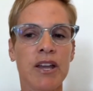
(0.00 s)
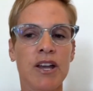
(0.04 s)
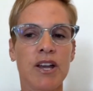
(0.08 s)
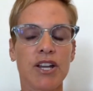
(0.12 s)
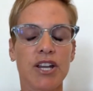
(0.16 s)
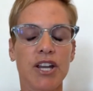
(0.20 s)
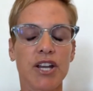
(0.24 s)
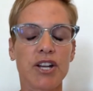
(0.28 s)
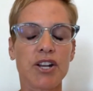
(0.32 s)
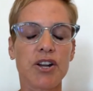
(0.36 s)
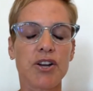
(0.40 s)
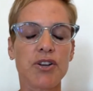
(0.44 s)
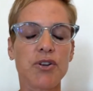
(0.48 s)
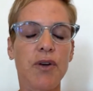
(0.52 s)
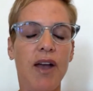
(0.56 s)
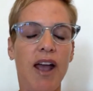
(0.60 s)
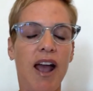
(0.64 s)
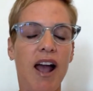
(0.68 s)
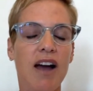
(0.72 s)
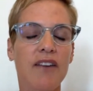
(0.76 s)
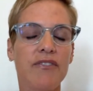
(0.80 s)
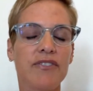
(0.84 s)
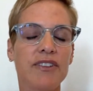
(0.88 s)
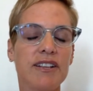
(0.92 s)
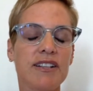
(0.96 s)
you know, you
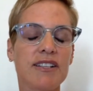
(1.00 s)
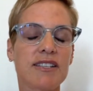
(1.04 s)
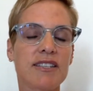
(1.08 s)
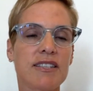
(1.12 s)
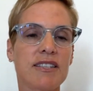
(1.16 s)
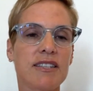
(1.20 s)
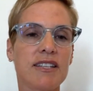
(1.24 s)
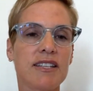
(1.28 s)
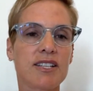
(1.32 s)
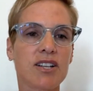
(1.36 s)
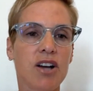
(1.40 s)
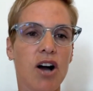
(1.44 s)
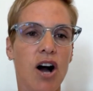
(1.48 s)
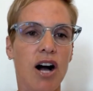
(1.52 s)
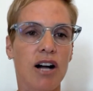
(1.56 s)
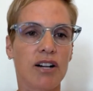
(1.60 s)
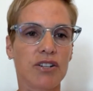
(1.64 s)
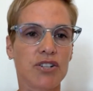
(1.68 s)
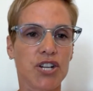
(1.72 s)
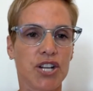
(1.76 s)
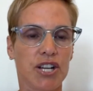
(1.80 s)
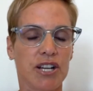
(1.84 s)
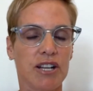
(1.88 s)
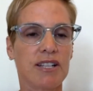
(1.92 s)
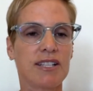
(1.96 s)
have these
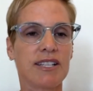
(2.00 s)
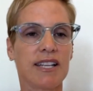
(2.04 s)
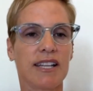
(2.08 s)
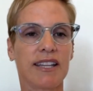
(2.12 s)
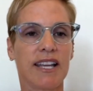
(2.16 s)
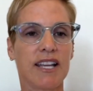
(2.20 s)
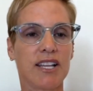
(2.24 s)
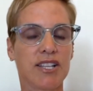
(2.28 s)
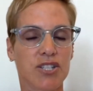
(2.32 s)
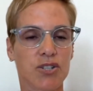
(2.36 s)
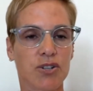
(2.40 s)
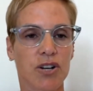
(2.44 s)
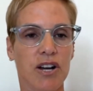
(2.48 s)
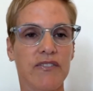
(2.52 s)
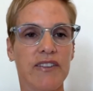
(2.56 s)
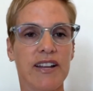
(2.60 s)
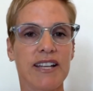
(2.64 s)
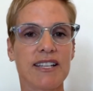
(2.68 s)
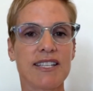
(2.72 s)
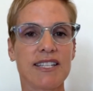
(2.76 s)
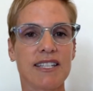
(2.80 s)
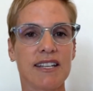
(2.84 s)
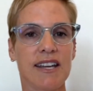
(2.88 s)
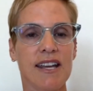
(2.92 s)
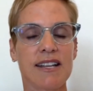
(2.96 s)
college kids that they still have
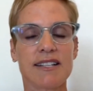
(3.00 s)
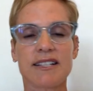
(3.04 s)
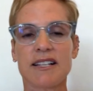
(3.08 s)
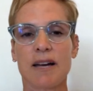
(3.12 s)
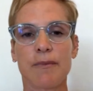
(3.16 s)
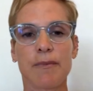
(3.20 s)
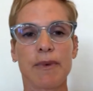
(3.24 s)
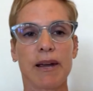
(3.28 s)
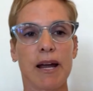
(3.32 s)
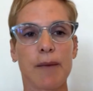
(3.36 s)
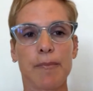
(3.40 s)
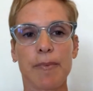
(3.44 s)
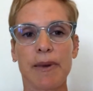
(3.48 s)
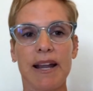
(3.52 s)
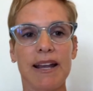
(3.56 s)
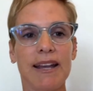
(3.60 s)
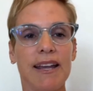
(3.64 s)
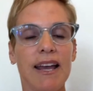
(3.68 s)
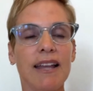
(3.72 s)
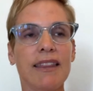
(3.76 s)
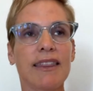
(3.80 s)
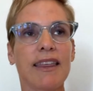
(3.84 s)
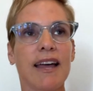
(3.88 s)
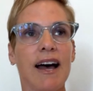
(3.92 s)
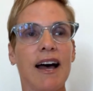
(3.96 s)
NCAAs coming up, and I
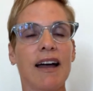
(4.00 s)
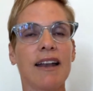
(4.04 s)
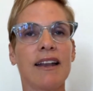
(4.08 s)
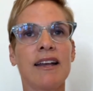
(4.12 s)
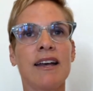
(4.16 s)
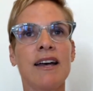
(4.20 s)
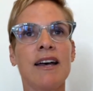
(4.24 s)
get that.